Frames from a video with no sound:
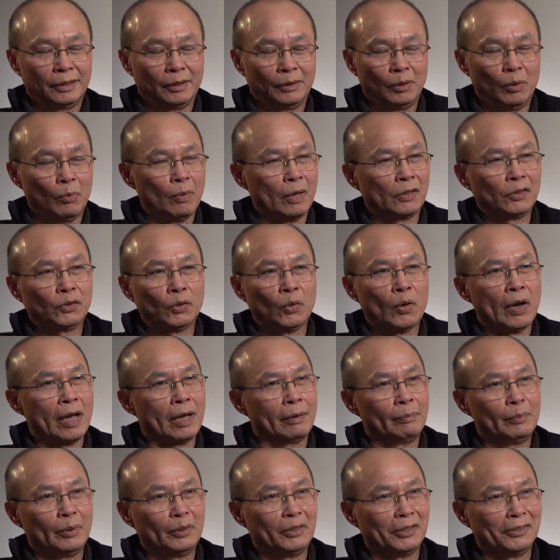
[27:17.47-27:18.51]
We were so
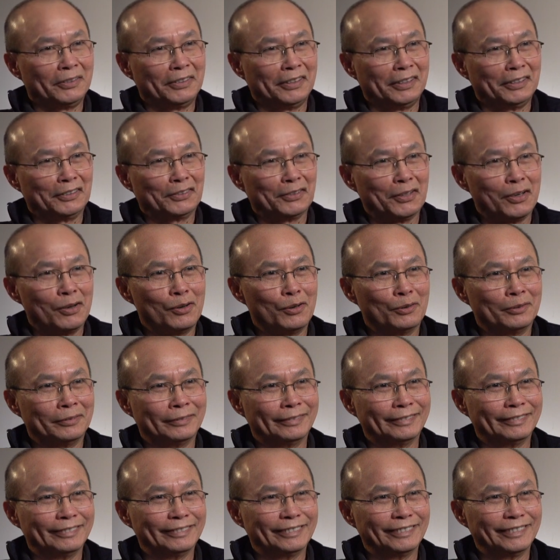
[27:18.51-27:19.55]
happy to see snow
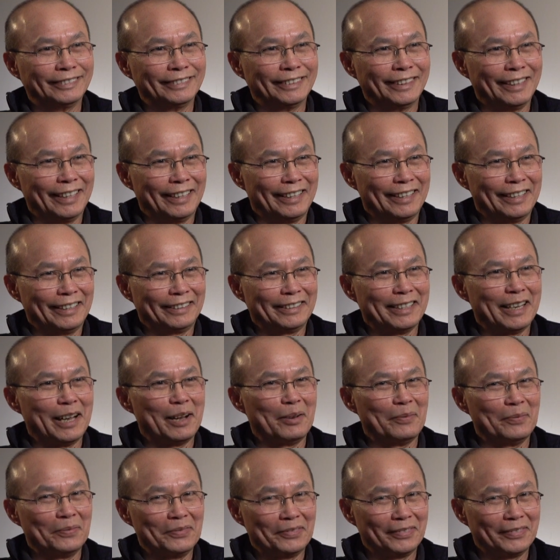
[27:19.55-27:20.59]
at that time.